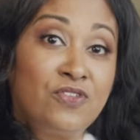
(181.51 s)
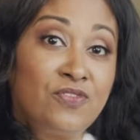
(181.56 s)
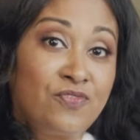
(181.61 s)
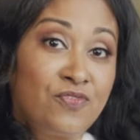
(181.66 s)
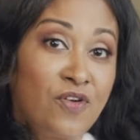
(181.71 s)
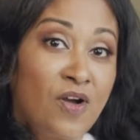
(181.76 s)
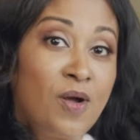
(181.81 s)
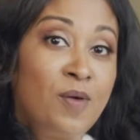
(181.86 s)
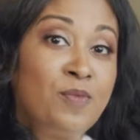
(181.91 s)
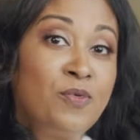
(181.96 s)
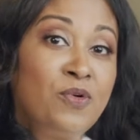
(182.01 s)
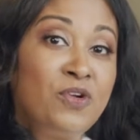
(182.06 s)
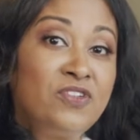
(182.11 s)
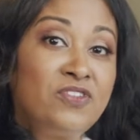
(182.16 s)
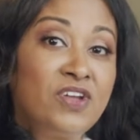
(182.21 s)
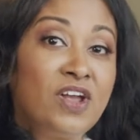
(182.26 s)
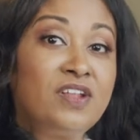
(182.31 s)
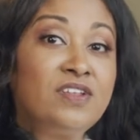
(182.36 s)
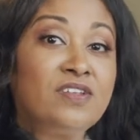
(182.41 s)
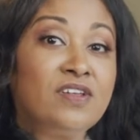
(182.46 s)
are far more
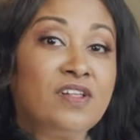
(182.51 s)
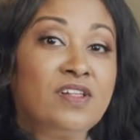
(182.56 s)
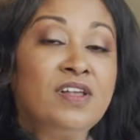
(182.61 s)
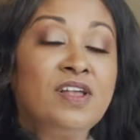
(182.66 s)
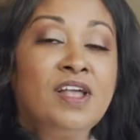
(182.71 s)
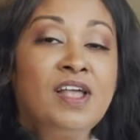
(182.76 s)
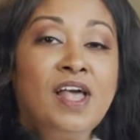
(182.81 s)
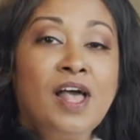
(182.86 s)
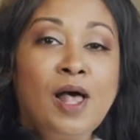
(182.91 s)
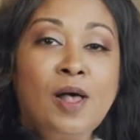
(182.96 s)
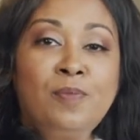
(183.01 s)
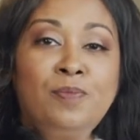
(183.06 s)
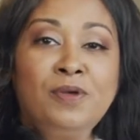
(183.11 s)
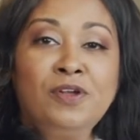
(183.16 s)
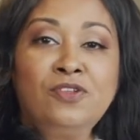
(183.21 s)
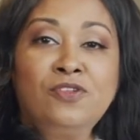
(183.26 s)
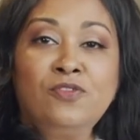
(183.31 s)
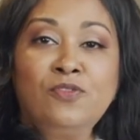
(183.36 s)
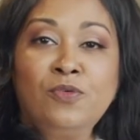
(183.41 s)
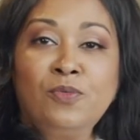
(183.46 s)
gentle,
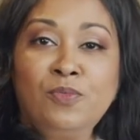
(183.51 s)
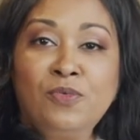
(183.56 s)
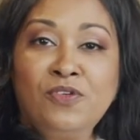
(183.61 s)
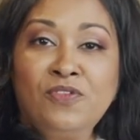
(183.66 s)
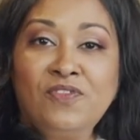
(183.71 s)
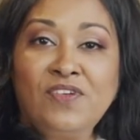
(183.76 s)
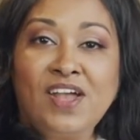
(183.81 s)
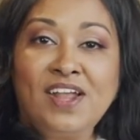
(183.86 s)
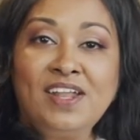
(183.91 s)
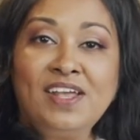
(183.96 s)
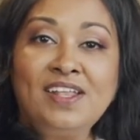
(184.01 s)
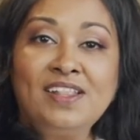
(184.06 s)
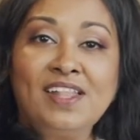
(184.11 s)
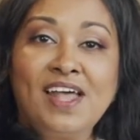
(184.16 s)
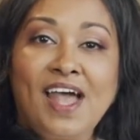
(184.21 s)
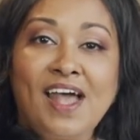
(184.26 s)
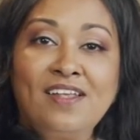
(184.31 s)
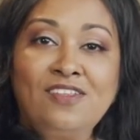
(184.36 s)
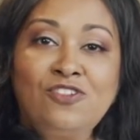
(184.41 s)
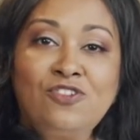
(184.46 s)
helping to remove any
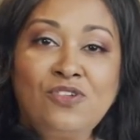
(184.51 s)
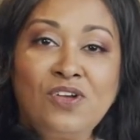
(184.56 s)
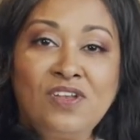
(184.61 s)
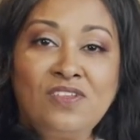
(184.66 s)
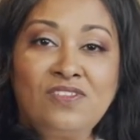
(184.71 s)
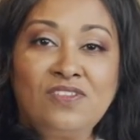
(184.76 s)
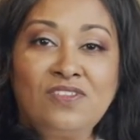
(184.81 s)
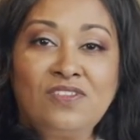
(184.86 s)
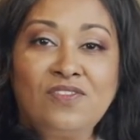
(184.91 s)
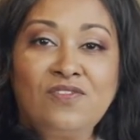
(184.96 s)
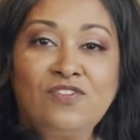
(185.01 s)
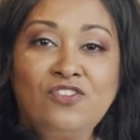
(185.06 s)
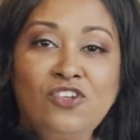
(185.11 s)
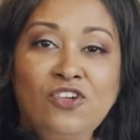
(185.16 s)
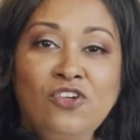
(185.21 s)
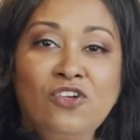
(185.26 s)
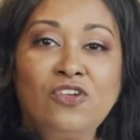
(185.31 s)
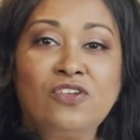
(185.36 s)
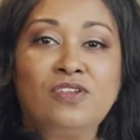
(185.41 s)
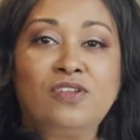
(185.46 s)
last traces of
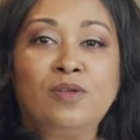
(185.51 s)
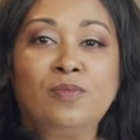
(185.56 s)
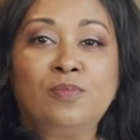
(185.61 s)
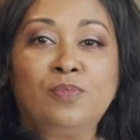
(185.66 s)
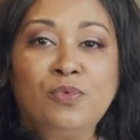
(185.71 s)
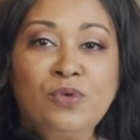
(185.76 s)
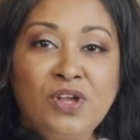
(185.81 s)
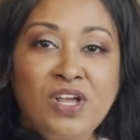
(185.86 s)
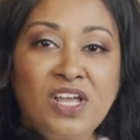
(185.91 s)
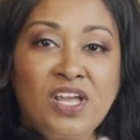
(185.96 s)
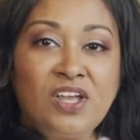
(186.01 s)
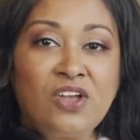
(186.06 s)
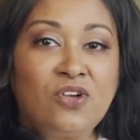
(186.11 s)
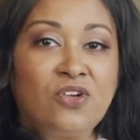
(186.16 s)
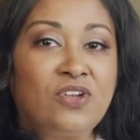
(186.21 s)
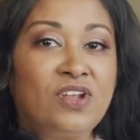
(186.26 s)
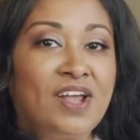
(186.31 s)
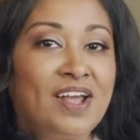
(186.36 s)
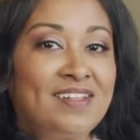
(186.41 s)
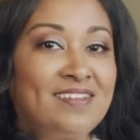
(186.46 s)
dirt, debris, or
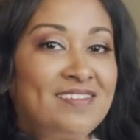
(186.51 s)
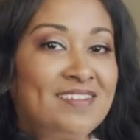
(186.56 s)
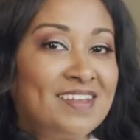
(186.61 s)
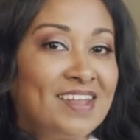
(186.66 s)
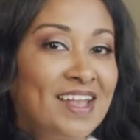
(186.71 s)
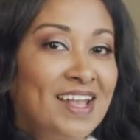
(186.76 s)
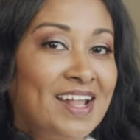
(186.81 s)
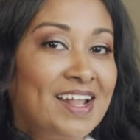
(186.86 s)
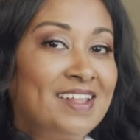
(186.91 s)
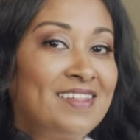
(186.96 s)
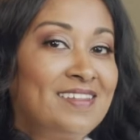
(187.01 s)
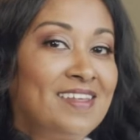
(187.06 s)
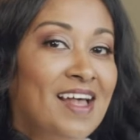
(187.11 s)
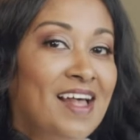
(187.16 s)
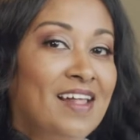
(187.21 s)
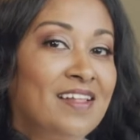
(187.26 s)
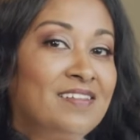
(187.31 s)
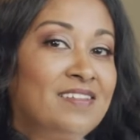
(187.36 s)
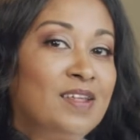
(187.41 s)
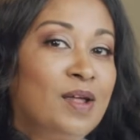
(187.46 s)
dead skin
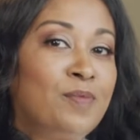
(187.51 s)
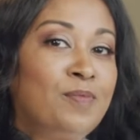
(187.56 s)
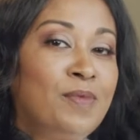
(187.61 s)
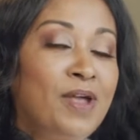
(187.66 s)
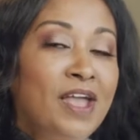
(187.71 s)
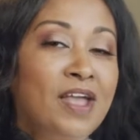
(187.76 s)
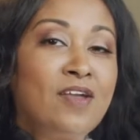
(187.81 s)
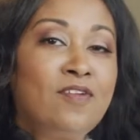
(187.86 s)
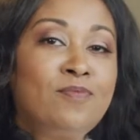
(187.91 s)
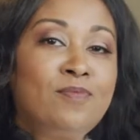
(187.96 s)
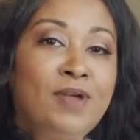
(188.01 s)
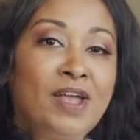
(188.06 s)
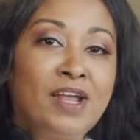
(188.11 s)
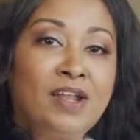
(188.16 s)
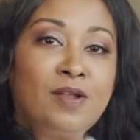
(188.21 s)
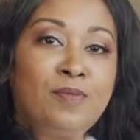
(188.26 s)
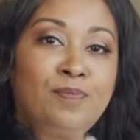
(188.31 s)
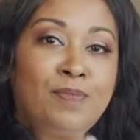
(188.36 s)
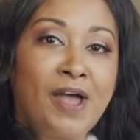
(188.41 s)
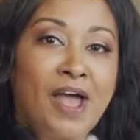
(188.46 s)
cells that may have made
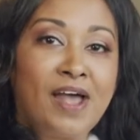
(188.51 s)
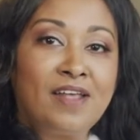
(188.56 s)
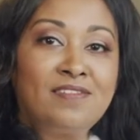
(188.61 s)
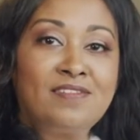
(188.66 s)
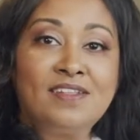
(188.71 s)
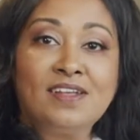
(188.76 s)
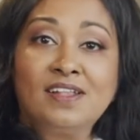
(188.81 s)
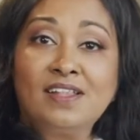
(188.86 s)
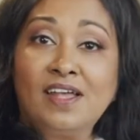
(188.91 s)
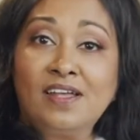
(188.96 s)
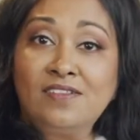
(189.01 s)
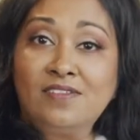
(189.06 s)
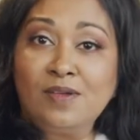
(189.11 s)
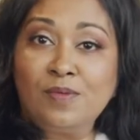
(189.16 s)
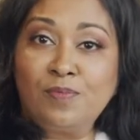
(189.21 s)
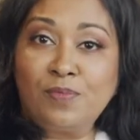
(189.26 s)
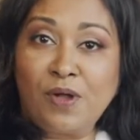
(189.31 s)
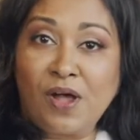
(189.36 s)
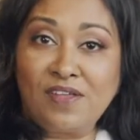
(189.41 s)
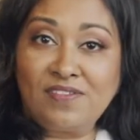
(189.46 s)
it past the
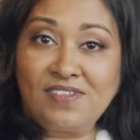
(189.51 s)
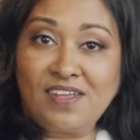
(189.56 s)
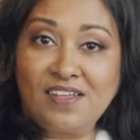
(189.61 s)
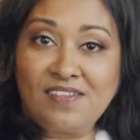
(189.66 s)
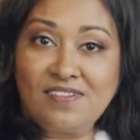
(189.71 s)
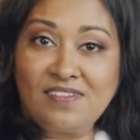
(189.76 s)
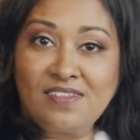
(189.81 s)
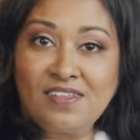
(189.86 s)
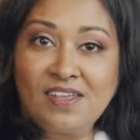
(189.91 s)
cleansing process.